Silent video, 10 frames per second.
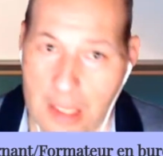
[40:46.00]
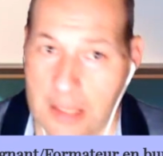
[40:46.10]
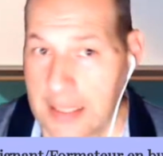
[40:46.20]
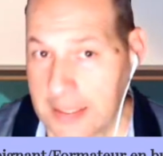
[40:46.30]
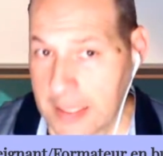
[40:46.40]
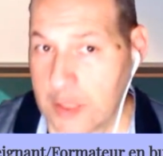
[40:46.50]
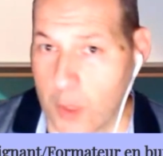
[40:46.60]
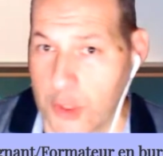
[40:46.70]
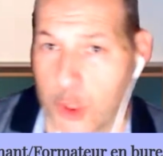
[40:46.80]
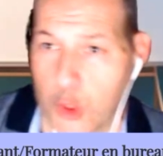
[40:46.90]
This is
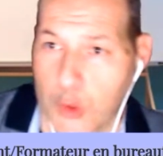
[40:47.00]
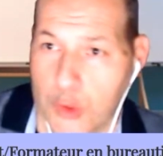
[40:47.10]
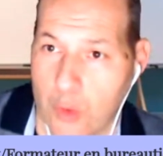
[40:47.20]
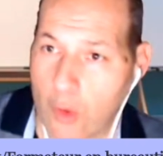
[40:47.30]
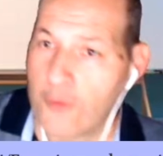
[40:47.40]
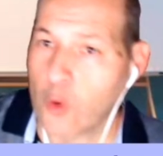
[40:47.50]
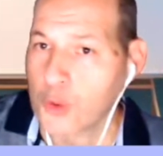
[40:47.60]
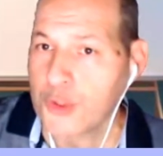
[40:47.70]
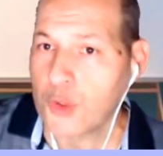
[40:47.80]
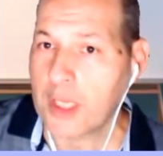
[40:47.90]
what you could do. Of
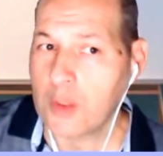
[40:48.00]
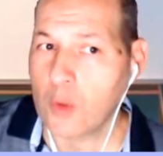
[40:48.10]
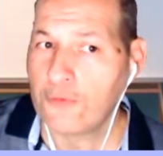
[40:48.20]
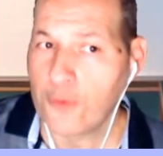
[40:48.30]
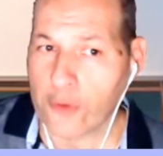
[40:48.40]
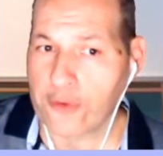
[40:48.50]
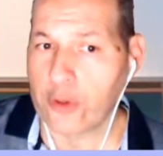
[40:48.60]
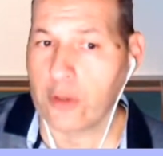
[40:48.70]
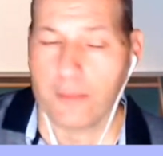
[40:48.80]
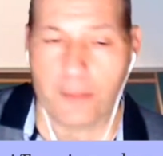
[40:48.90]
course, you can go
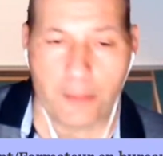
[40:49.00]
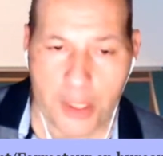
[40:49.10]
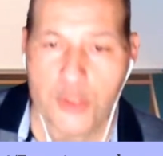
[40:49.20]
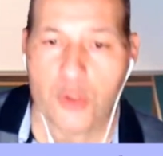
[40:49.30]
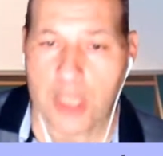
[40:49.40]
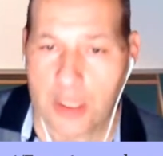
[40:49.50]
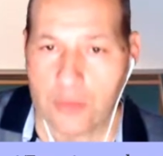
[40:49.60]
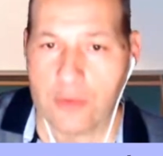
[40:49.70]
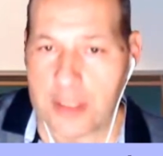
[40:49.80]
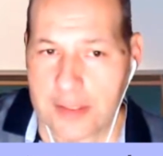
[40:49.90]
further, but you can do
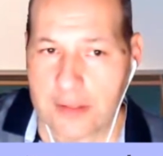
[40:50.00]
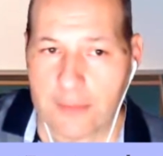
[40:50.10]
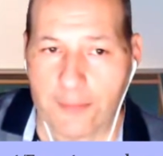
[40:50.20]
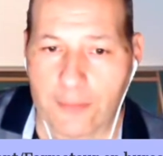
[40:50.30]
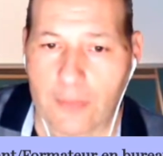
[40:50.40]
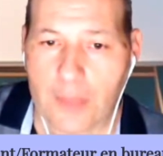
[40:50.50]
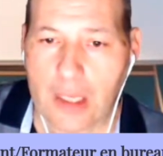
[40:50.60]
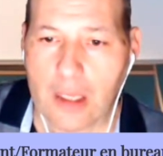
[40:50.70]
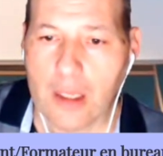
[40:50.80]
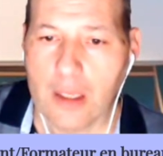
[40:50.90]
this.
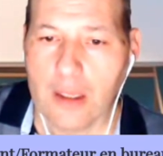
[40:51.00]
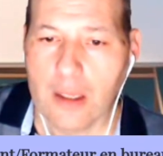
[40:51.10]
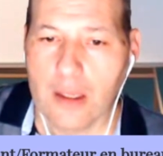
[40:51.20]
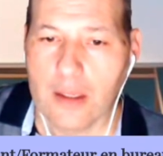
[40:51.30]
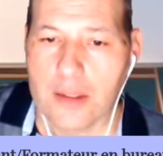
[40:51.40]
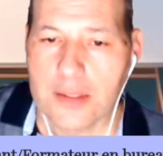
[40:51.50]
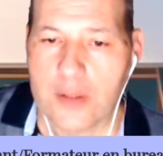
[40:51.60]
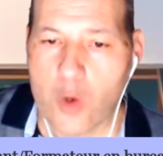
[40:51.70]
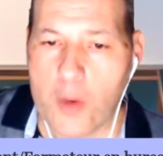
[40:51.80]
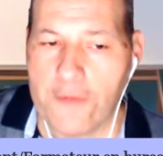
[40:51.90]

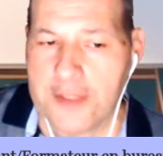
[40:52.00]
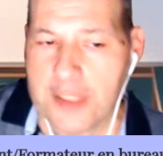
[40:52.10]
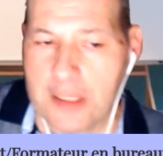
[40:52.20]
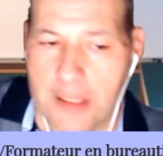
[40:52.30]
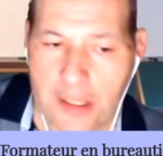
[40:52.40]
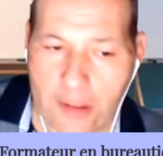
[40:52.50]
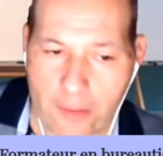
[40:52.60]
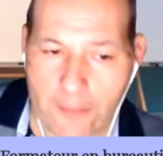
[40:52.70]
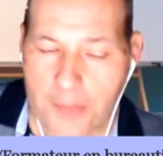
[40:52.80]
So we've seen here